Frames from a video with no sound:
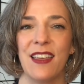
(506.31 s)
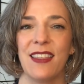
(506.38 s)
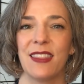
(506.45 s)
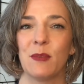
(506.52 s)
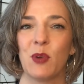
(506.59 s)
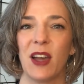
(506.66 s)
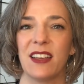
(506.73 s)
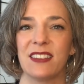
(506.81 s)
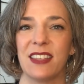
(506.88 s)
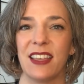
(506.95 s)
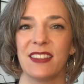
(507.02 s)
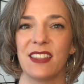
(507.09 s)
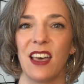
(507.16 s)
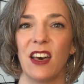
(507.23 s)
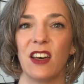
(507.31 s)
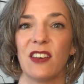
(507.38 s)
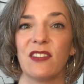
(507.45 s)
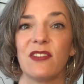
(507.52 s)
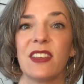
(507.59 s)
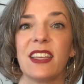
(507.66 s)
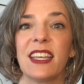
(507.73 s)
the process of
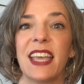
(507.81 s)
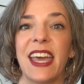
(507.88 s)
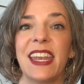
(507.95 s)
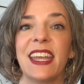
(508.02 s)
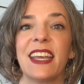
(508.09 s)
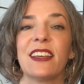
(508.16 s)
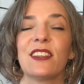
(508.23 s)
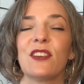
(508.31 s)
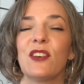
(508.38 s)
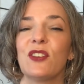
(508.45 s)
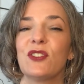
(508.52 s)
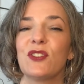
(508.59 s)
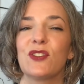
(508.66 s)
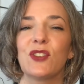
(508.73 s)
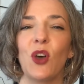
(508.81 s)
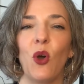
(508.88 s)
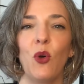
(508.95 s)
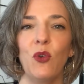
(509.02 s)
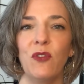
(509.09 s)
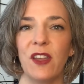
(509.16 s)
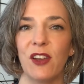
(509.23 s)
getting
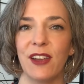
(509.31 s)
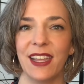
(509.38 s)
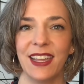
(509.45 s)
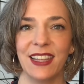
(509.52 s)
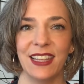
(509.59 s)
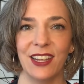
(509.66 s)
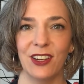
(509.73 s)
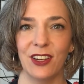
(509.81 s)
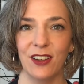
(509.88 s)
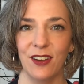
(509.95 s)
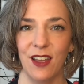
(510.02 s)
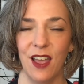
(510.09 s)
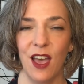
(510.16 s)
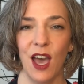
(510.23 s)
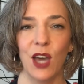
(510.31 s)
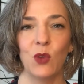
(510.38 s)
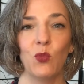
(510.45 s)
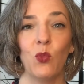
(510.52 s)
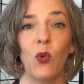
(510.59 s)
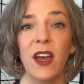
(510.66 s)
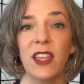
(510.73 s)
so very clear
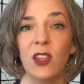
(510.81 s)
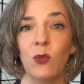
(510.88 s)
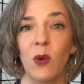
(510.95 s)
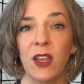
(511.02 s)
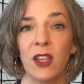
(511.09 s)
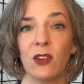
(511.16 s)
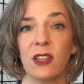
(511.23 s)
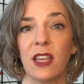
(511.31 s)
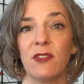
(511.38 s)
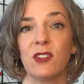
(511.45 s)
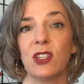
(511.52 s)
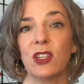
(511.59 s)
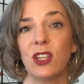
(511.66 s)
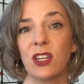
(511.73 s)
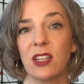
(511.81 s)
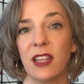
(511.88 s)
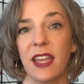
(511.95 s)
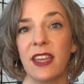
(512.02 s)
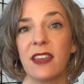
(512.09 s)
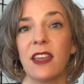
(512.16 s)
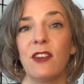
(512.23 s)
on what you want your life to look
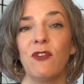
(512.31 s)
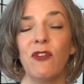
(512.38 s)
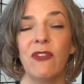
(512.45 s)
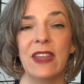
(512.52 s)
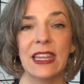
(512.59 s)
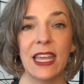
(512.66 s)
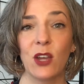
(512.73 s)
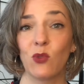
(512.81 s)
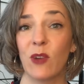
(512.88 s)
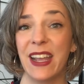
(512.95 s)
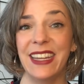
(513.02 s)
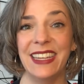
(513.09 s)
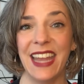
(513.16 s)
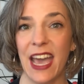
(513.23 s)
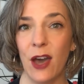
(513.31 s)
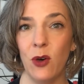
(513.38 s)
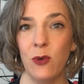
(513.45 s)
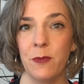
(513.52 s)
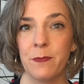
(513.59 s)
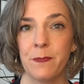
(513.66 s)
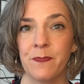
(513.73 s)
like and feel like right now,
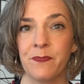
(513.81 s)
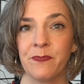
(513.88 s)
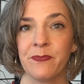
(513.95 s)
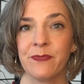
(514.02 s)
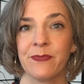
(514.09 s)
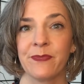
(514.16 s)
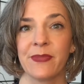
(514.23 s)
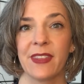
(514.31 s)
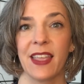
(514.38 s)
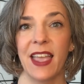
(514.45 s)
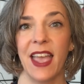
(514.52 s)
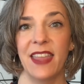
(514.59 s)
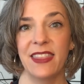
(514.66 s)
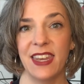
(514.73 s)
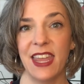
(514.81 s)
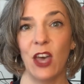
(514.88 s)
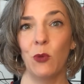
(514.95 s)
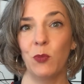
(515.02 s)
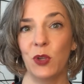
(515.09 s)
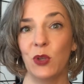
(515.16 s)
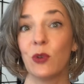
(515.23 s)
and then
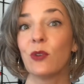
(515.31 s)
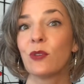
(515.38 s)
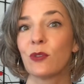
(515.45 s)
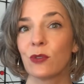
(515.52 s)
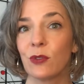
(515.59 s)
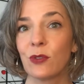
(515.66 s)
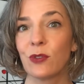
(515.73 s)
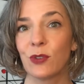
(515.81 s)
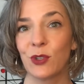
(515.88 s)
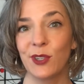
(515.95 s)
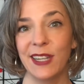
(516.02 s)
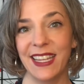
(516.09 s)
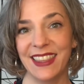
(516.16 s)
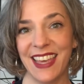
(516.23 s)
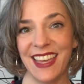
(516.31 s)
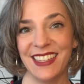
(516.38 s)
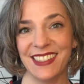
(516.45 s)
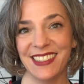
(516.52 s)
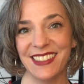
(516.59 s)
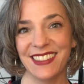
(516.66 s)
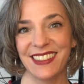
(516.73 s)
help you create that
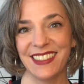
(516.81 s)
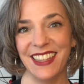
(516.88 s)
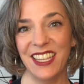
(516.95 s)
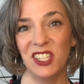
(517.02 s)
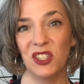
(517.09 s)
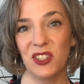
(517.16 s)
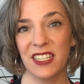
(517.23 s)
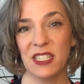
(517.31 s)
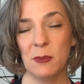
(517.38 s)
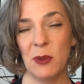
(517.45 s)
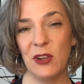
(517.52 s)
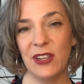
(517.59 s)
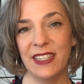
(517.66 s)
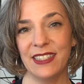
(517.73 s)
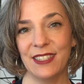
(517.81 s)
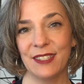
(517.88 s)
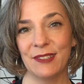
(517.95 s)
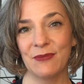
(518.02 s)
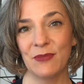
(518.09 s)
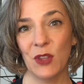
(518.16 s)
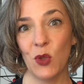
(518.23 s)
in your experience
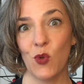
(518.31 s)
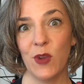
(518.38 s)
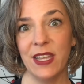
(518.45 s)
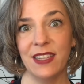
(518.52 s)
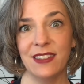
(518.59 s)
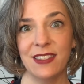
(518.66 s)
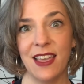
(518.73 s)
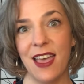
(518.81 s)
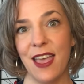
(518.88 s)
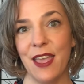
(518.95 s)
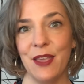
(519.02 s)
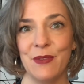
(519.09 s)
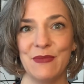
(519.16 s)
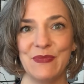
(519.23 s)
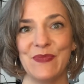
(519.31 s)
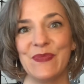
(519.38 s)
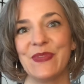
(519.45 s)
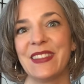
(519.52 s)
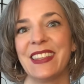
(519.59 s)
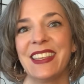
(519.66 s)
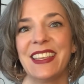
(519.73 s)
real time.
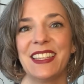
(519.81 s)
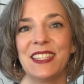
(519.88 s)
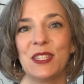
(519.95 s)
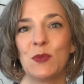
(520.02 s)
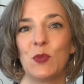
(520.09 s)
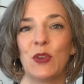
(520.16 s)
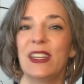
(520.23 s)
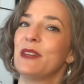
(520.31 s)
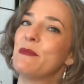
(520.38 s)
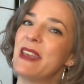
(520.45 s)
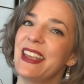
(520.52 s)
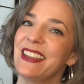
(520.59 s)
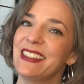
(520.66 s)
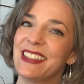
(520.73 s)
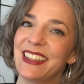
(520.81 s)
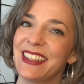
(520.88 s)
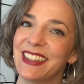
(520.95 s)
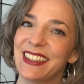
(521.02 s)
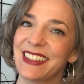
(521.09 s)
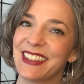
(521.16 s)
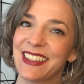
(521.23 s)
It's pretty
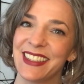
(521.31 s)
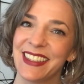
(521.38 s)
amazing